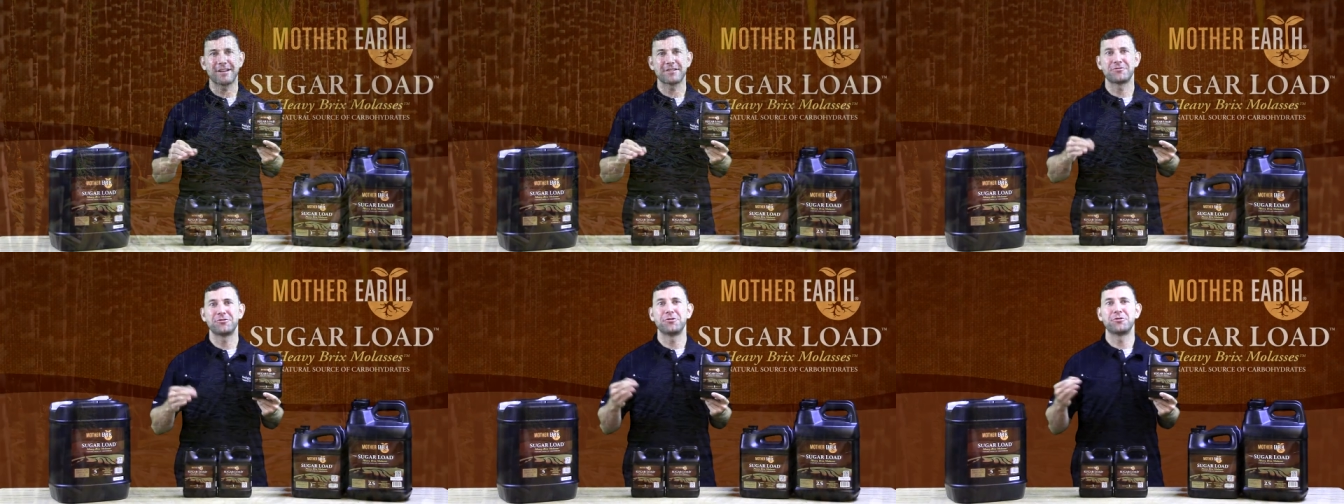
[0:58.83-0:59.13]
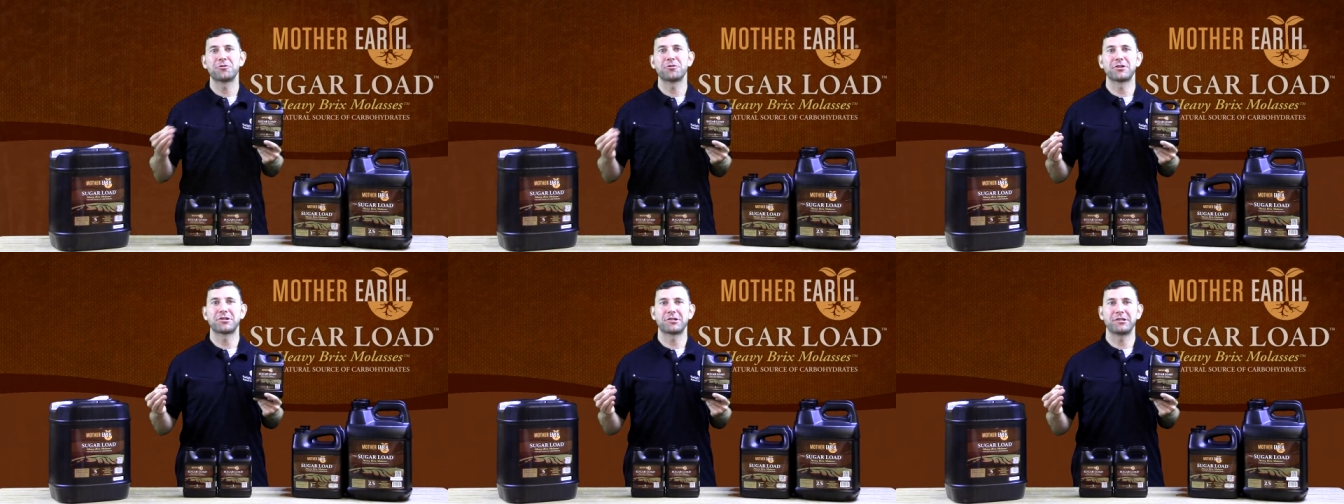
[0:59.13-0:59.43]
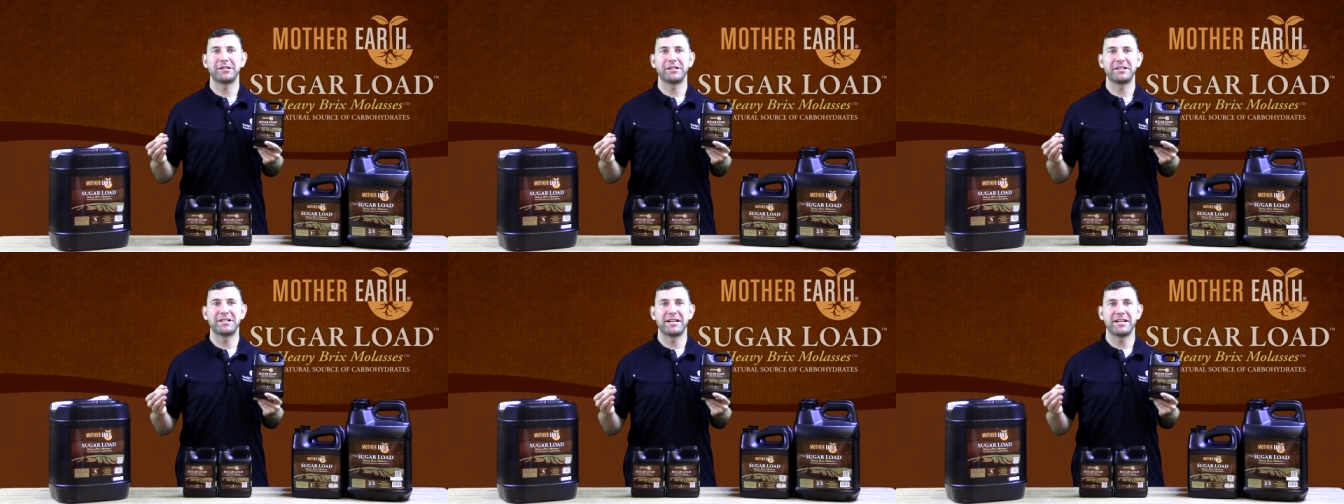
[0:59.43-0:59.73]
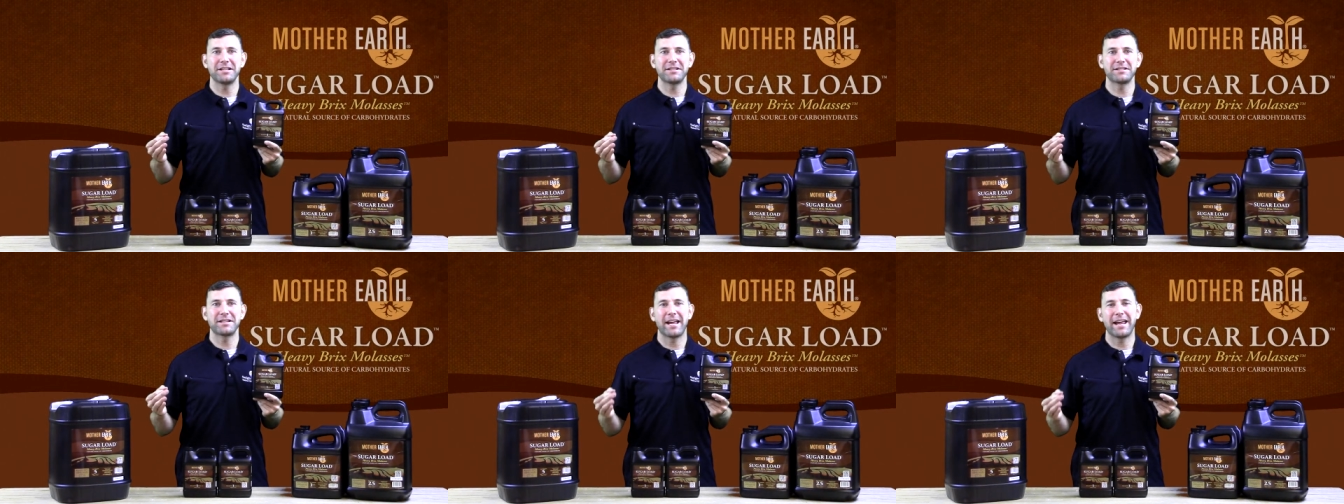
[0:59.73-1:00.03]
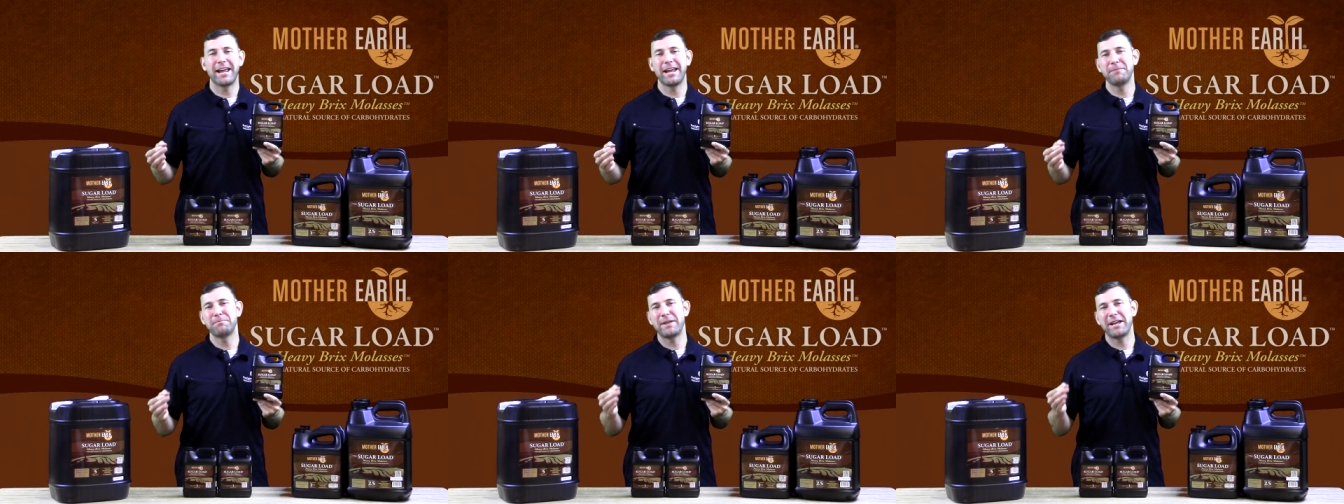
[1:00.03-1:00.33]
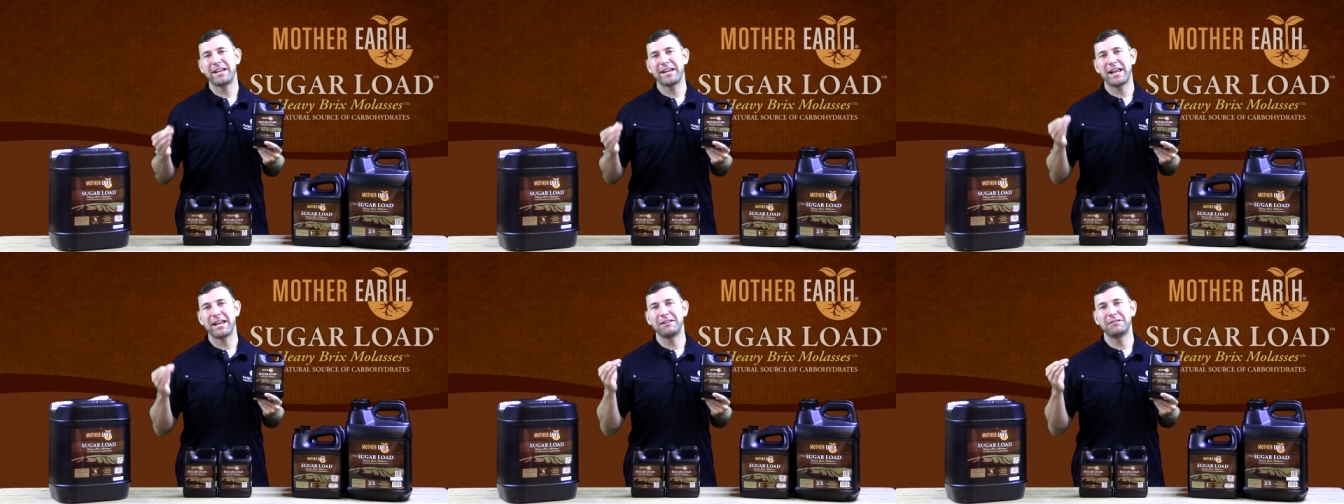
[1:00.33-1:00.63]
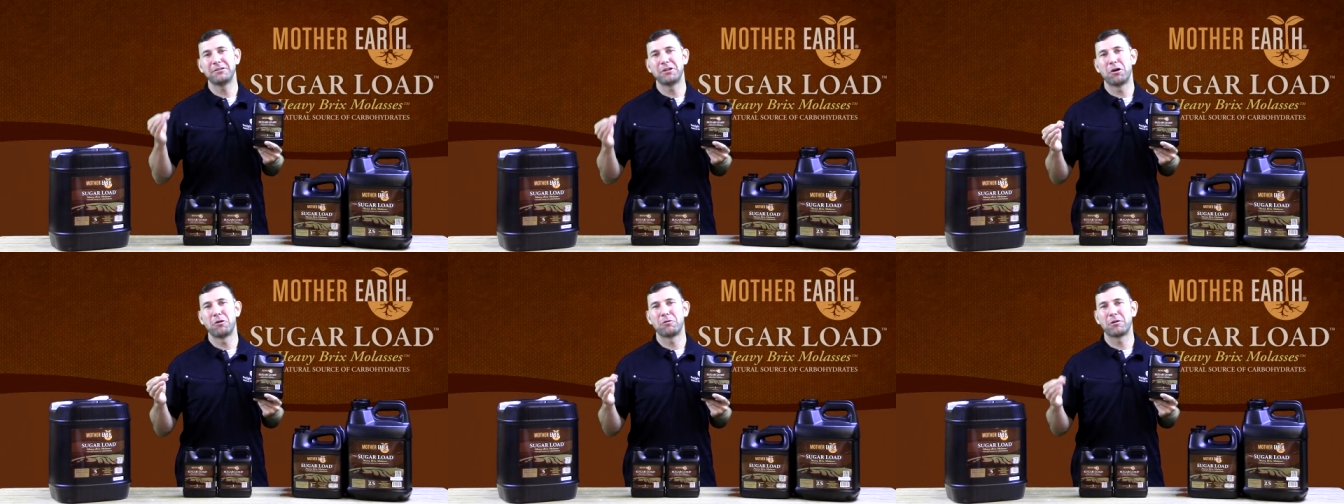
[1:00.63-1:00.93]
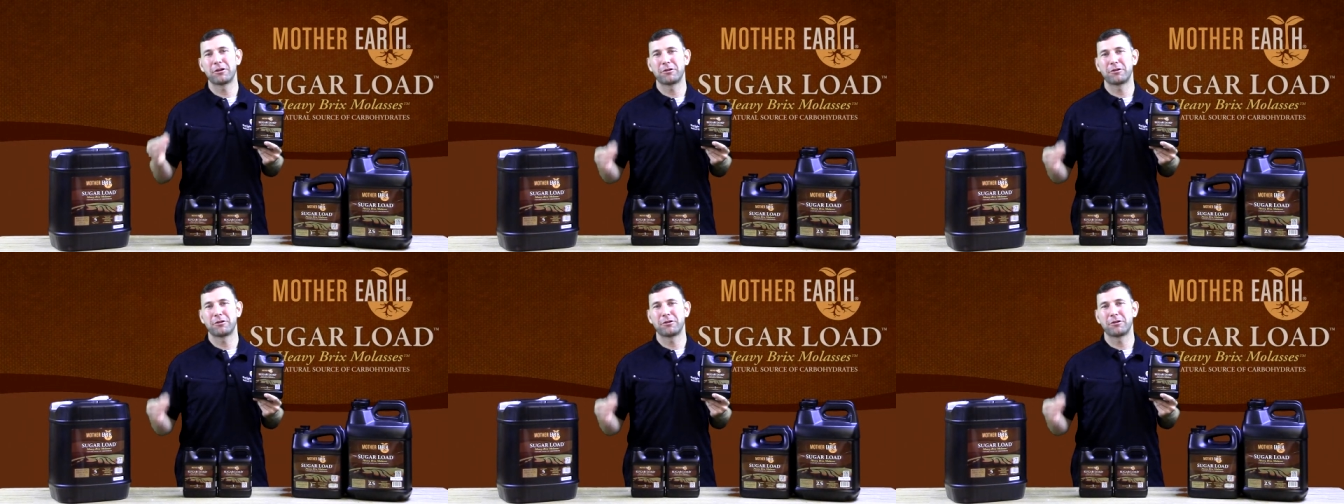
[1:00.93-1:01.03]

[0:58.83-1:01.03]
as nutritionally dense and make a lower